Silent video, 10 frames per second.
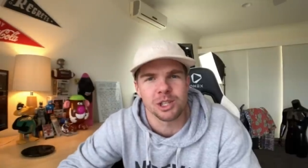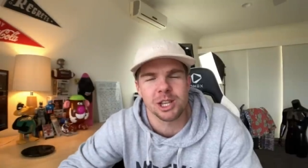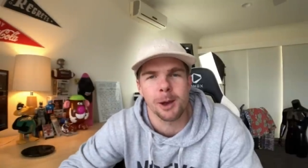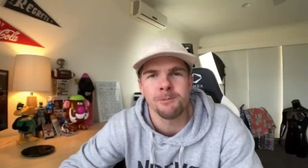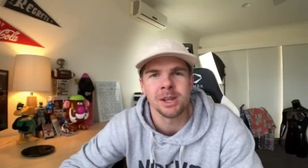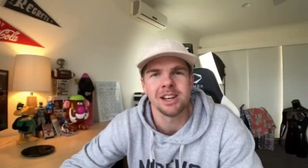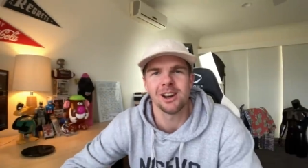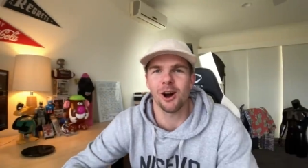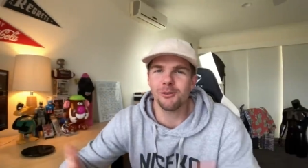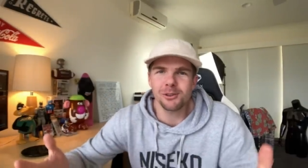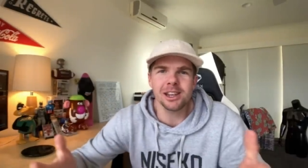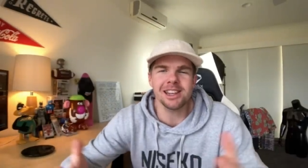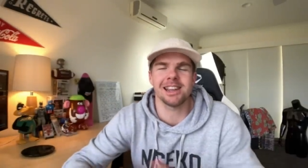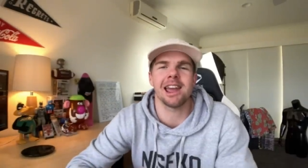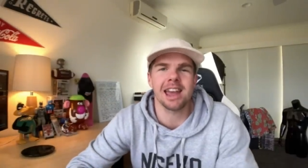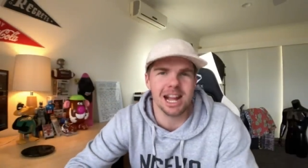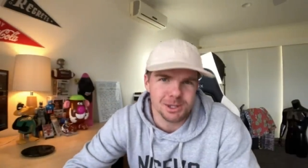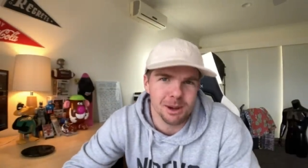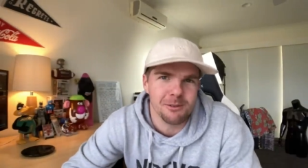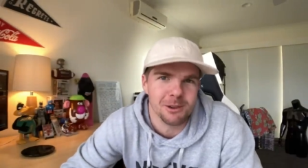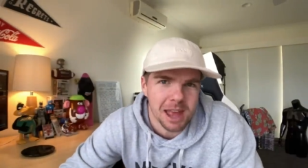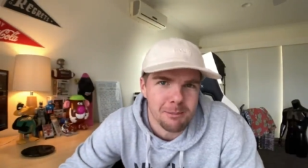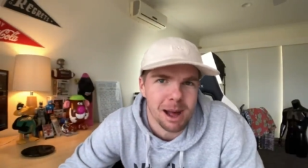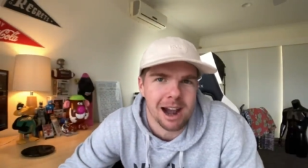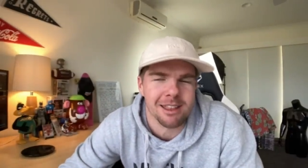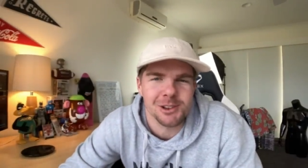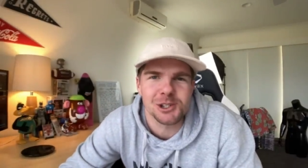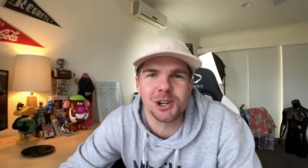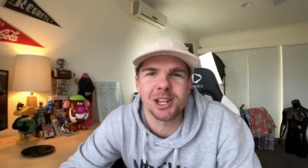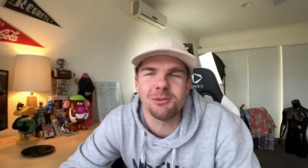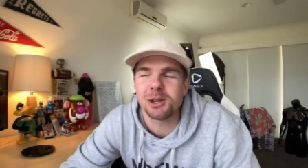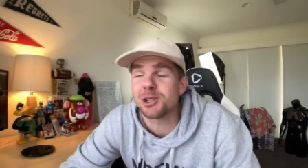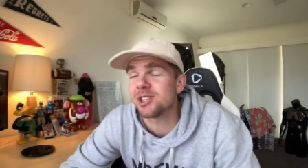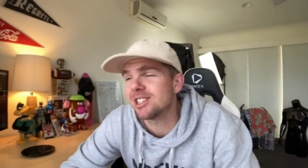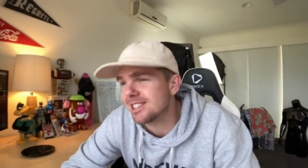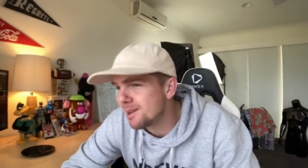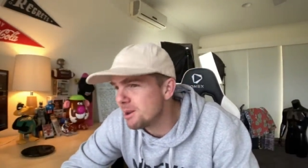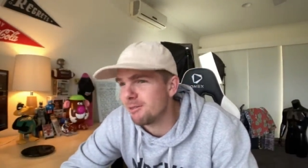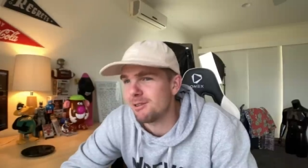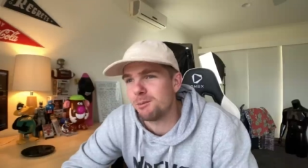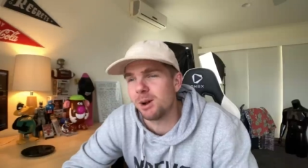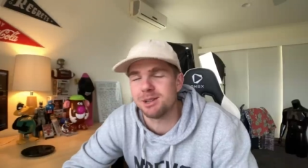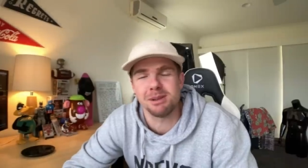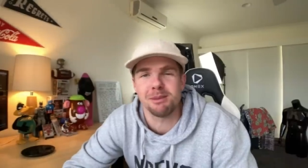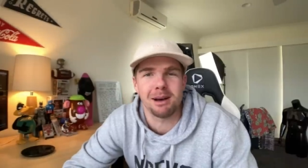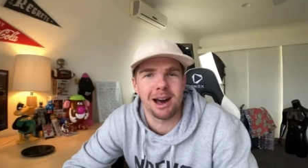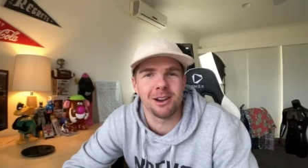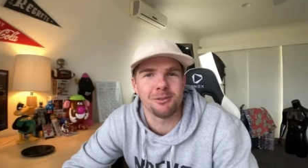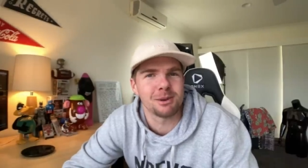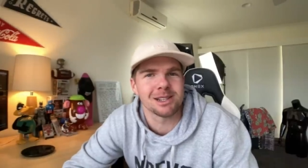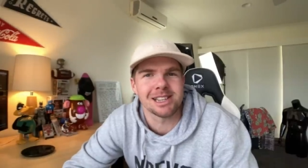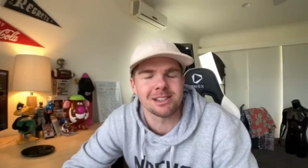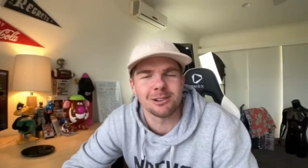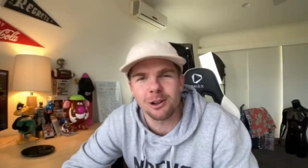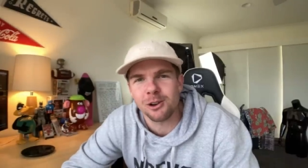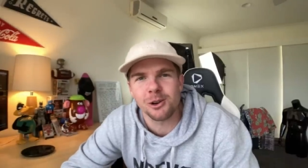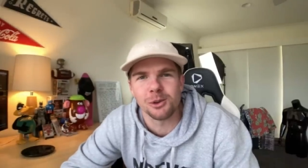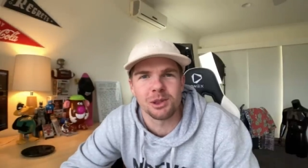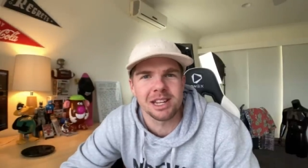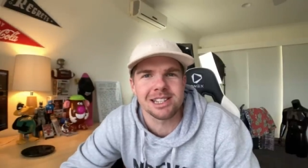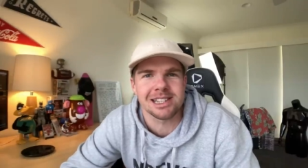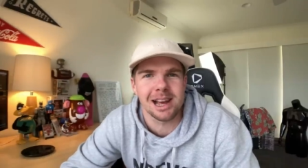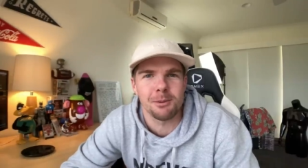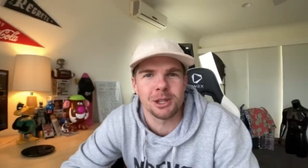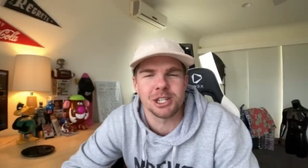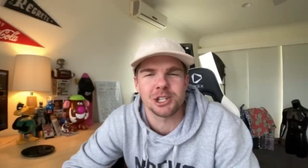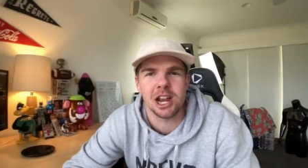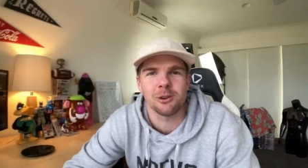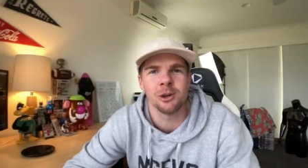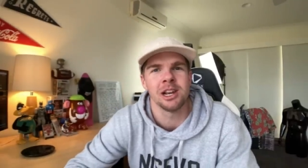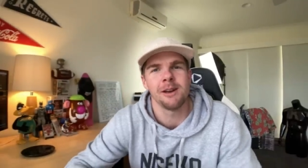So hopefully you can catch me for that part of the journey, which is gonna be a fun one to be a part of because there's a lot of cool things to come on this channel.